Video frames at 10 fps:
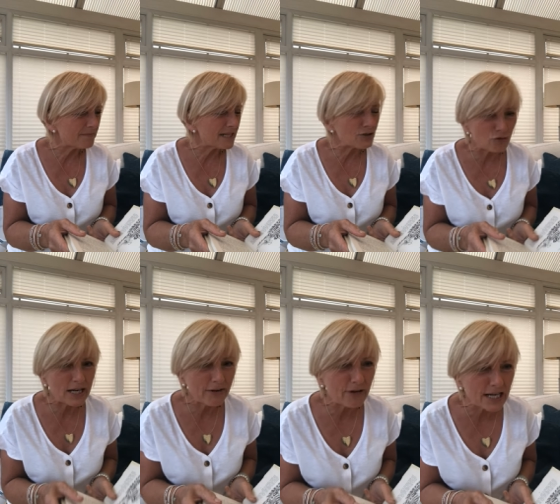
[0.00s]
it's
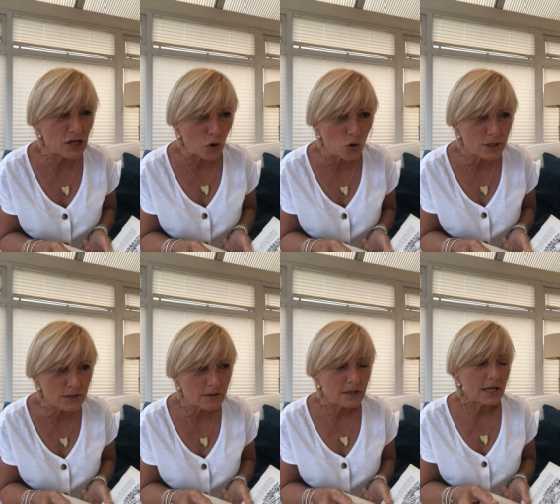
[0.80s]
really, really good.
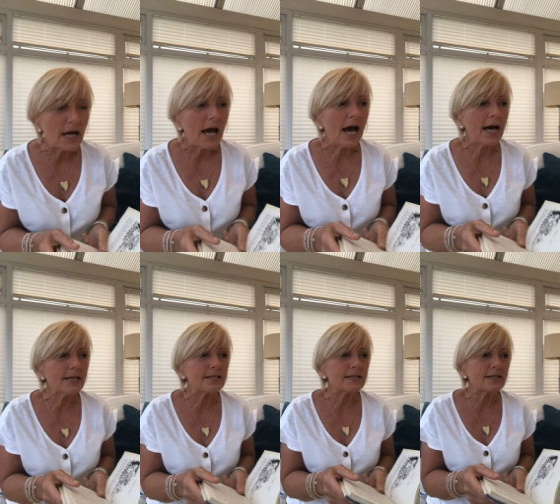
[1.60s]

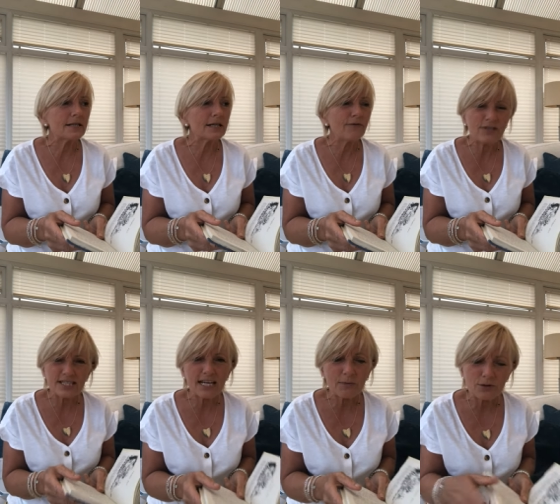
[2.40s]
And if you
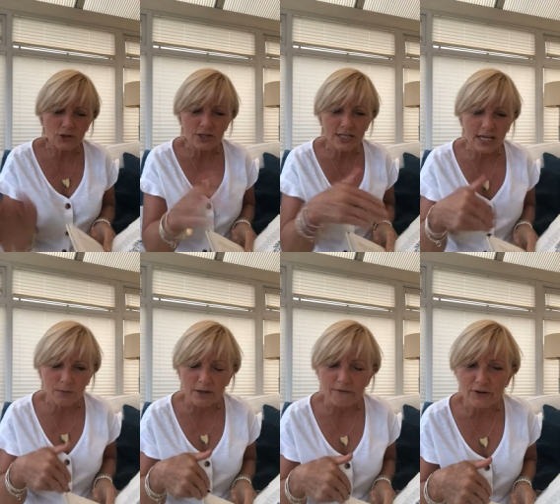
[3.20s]
stick with it, just stick
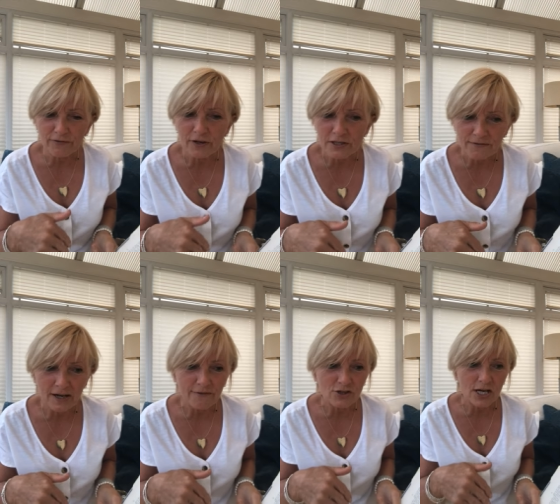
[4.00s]
with it for the first
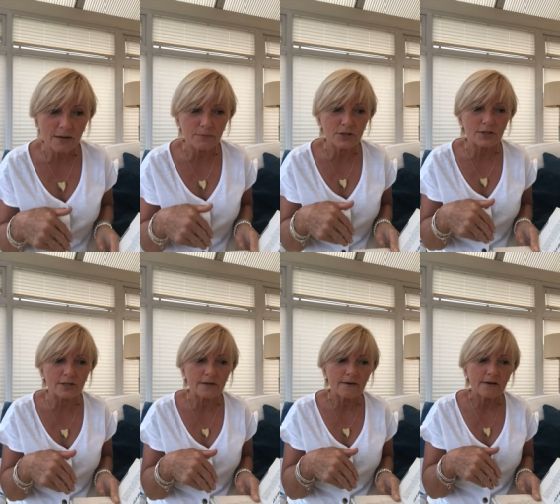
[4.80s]
5
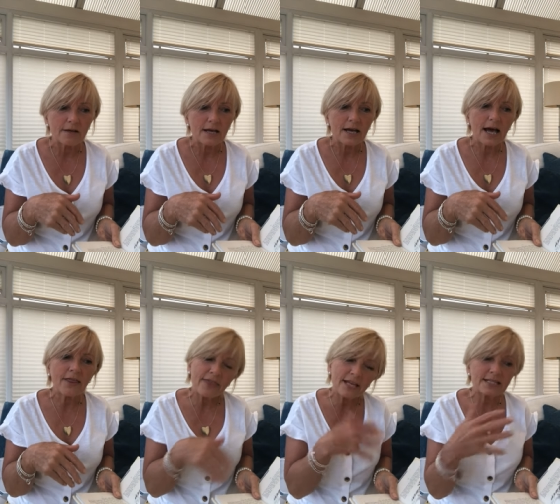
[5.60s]
chapters
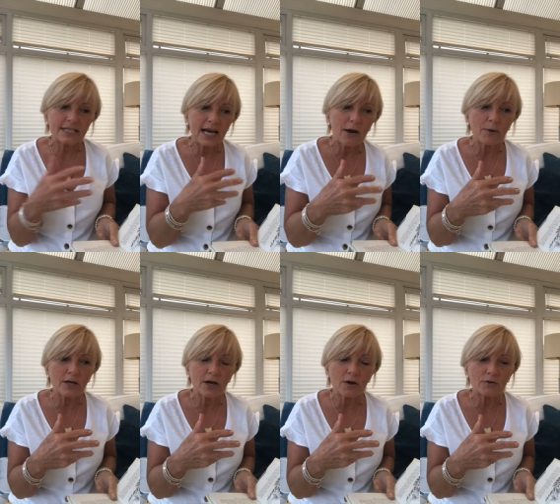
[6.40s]
and then see how it
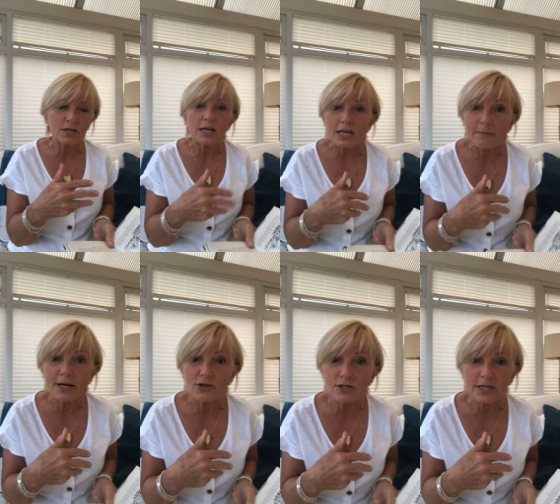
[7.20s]
goes. You
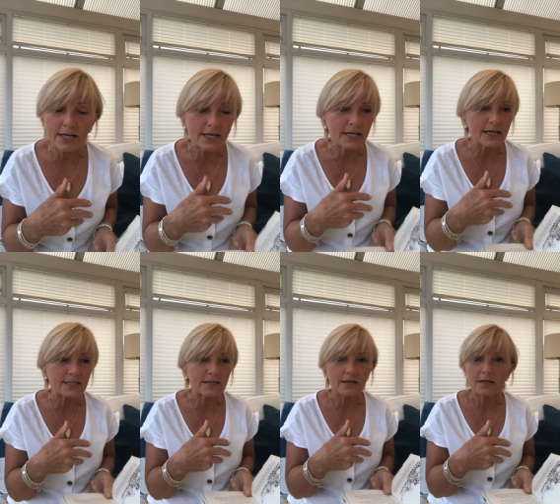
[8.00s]
might just like
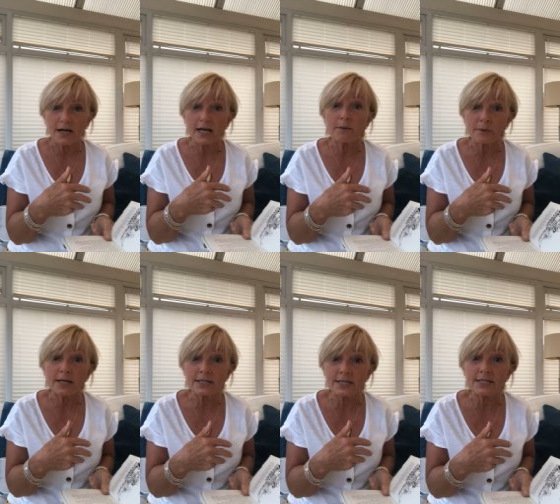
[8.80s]
it. And I'm glad
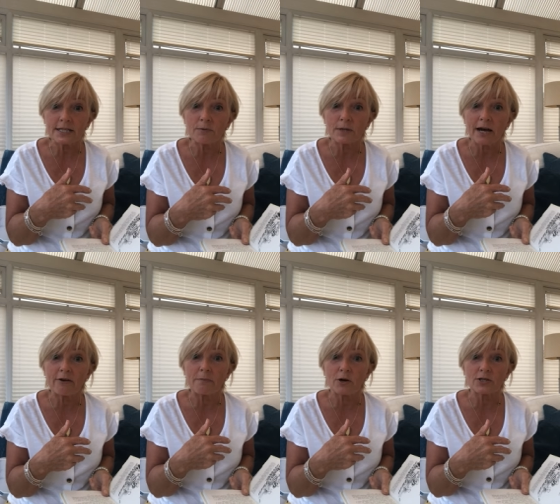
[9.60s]
I did stick with
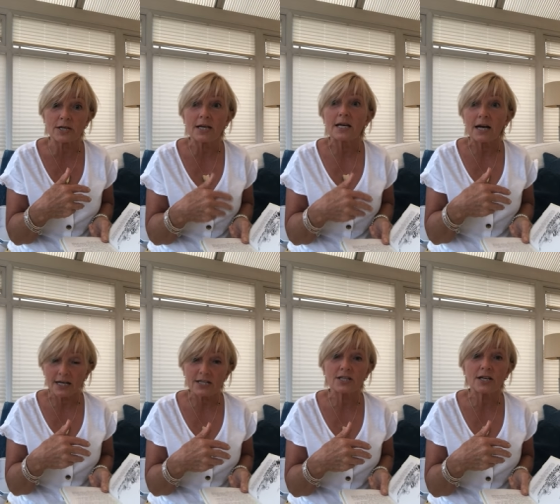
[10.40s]
Harry Potter, and
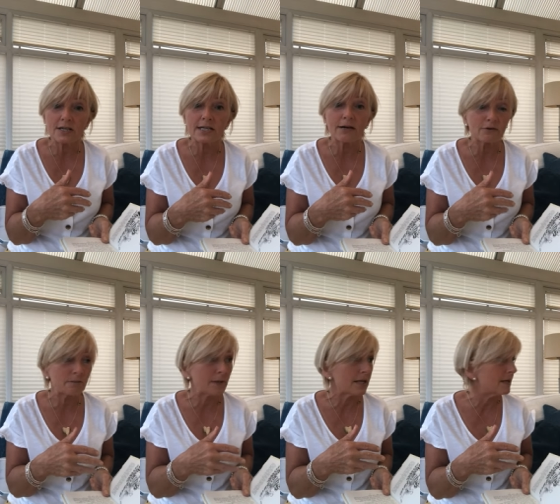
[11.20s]
it turned out to
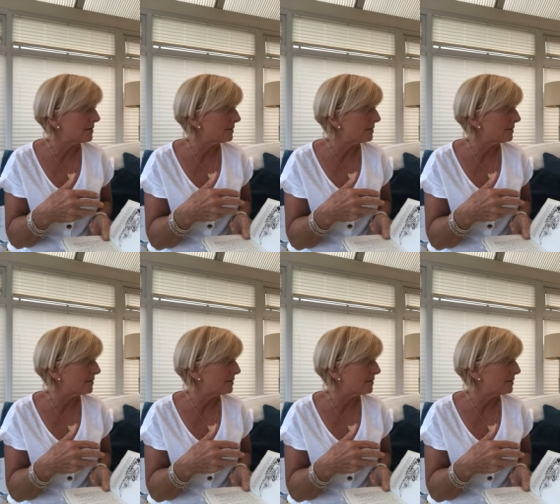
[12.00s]
be